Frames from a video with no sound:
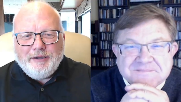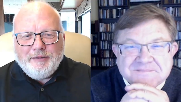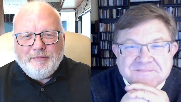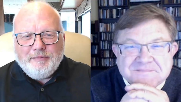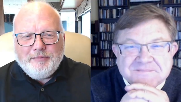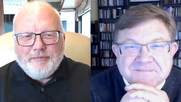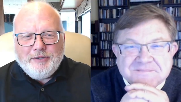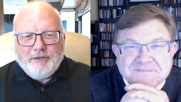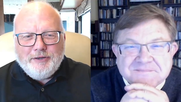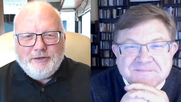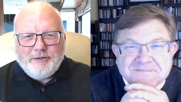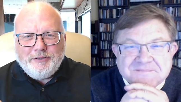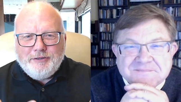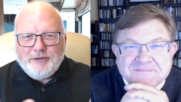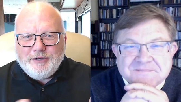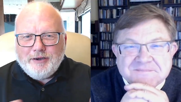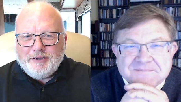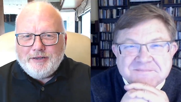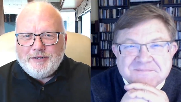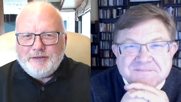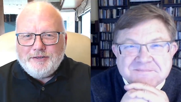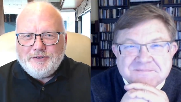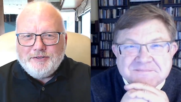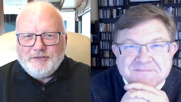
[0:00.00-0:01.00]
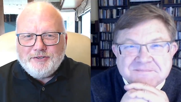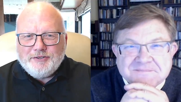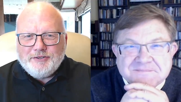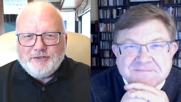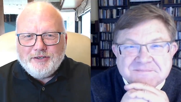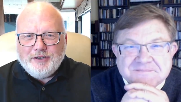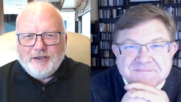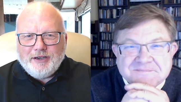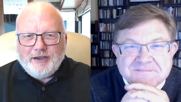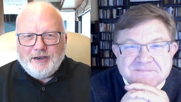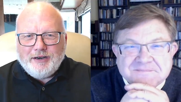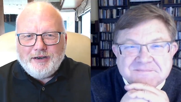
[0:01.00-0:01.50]
Speaker 1: Your daughters
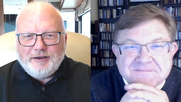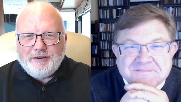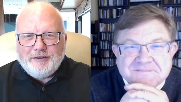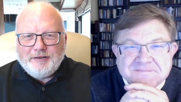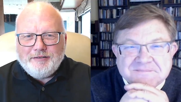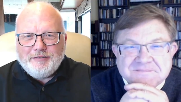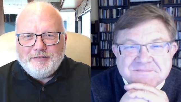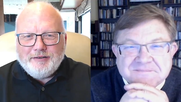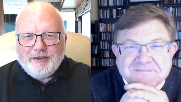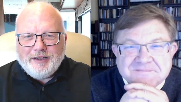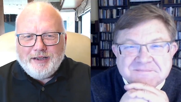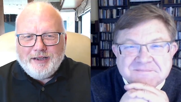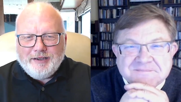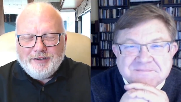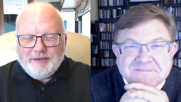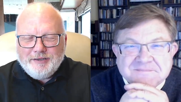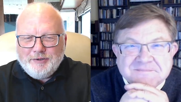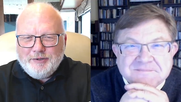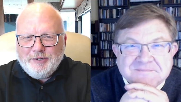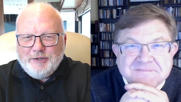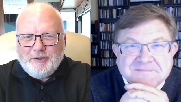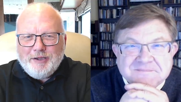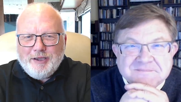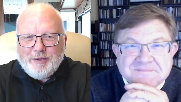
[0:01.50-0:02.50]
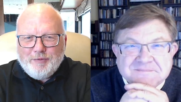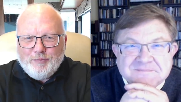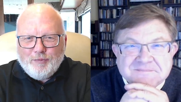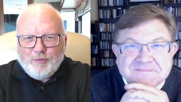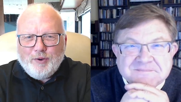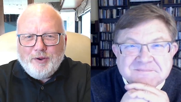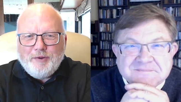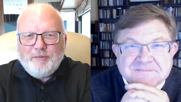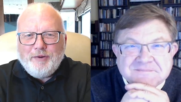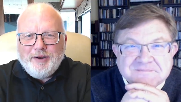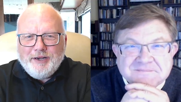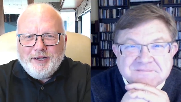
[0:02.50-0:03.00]
are. You have
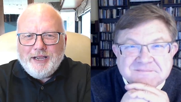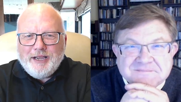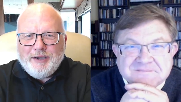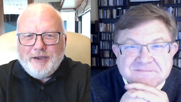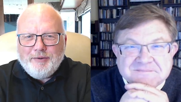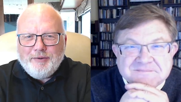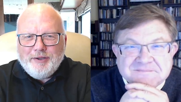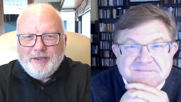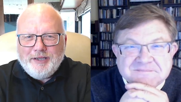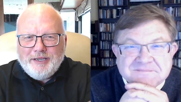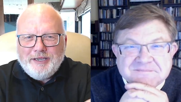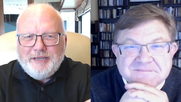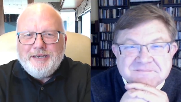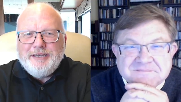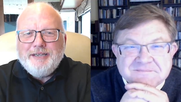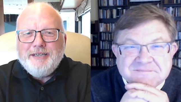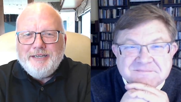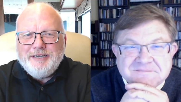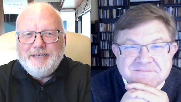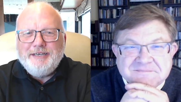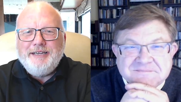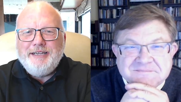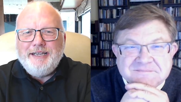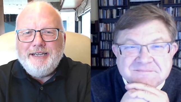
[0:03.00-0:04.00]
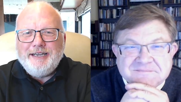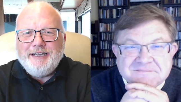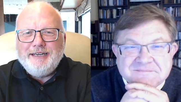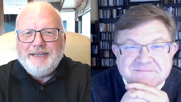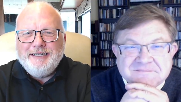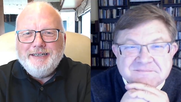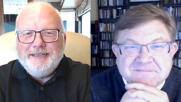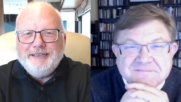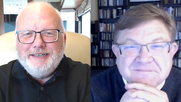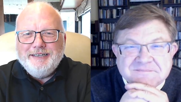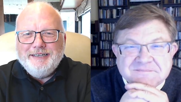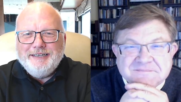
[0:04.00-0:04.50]
one right now in India,
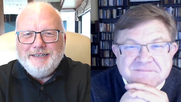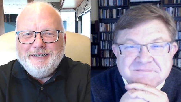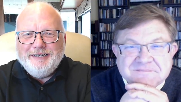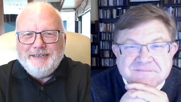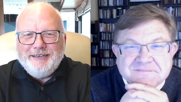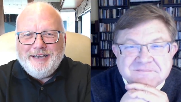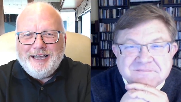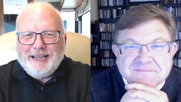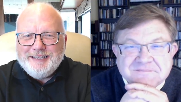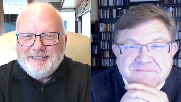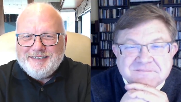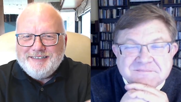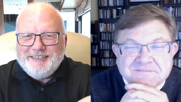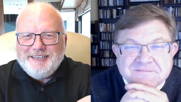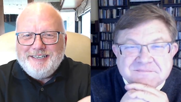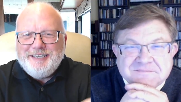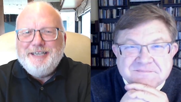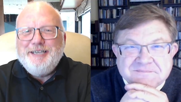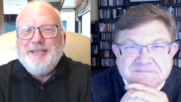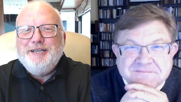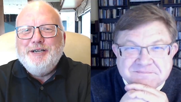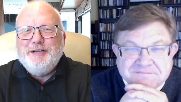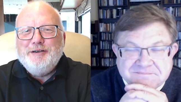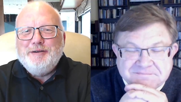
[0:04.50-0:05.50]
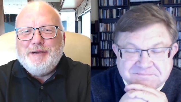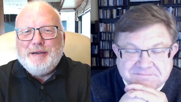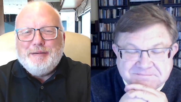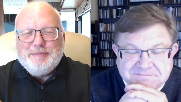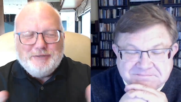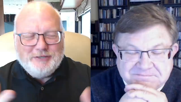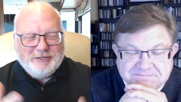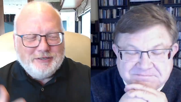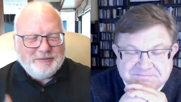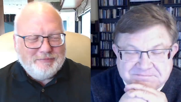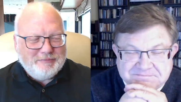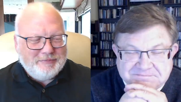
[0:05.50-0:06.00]
not seeking
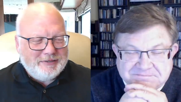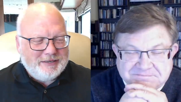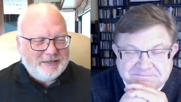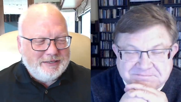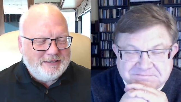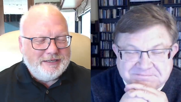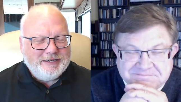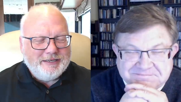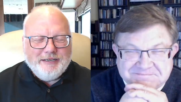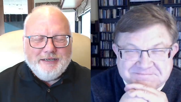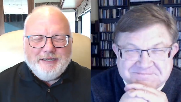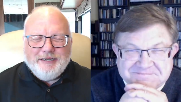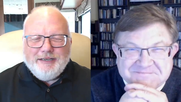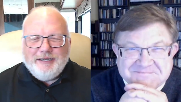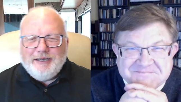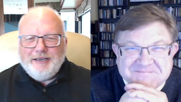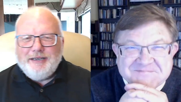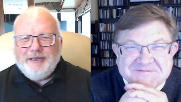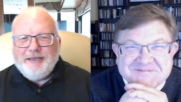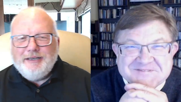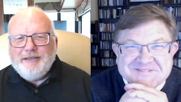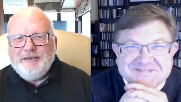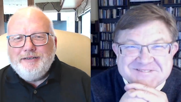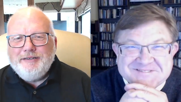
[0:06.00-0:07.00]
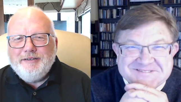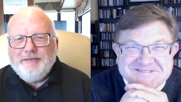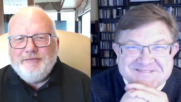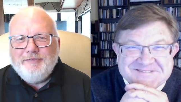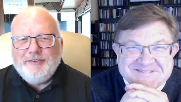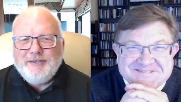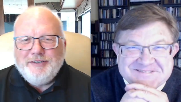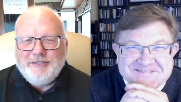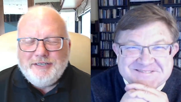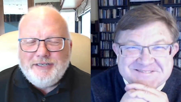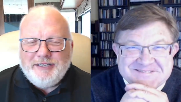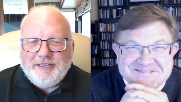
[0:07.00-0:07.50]
corruption, but
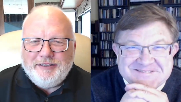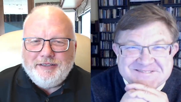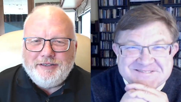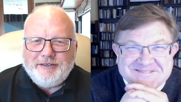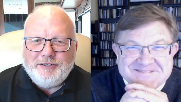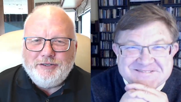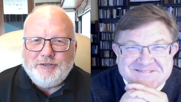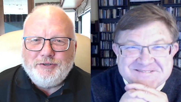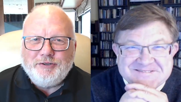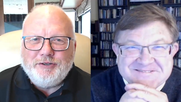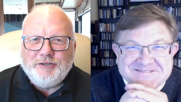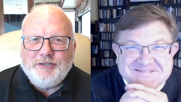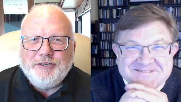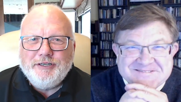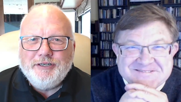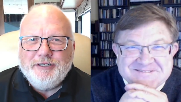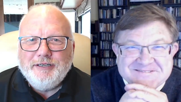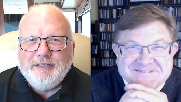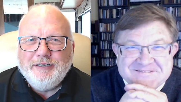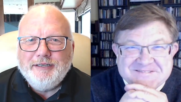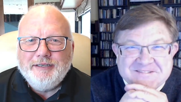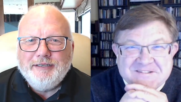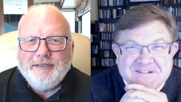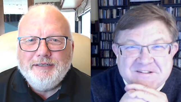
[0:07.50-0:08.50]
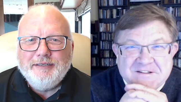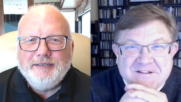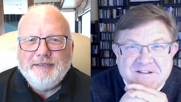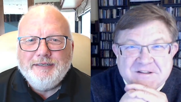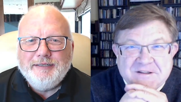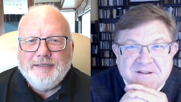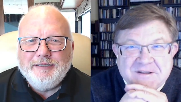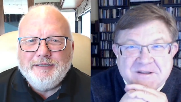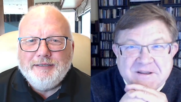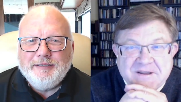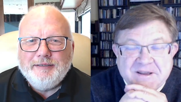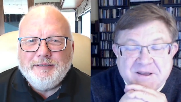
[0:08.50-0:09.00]
visiting there, George.
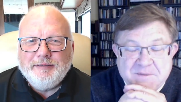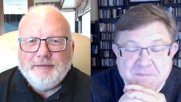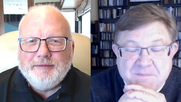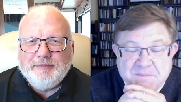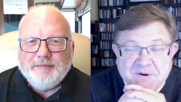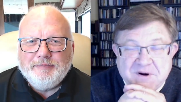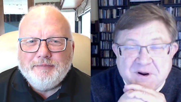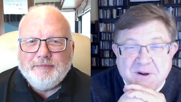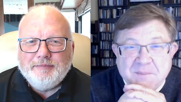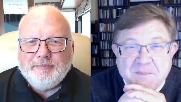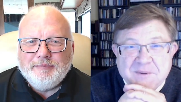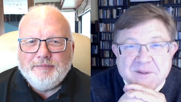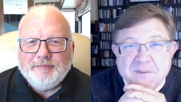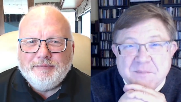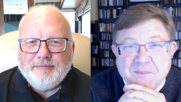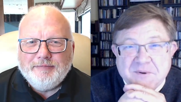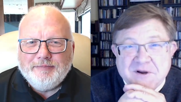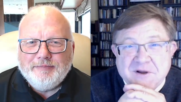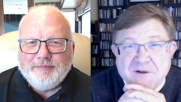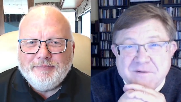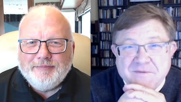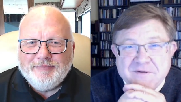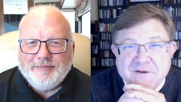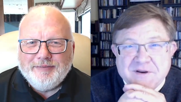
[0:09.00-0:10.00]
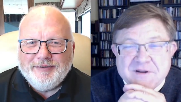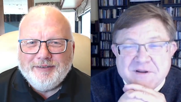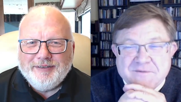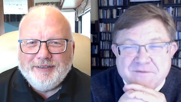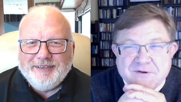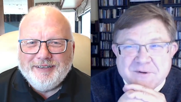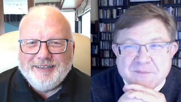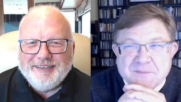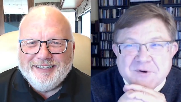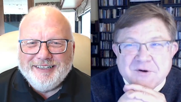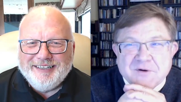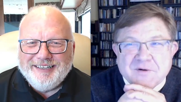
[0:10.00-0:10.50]
And
Speaker 2: probably
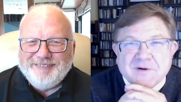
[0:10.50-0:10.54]
profiting from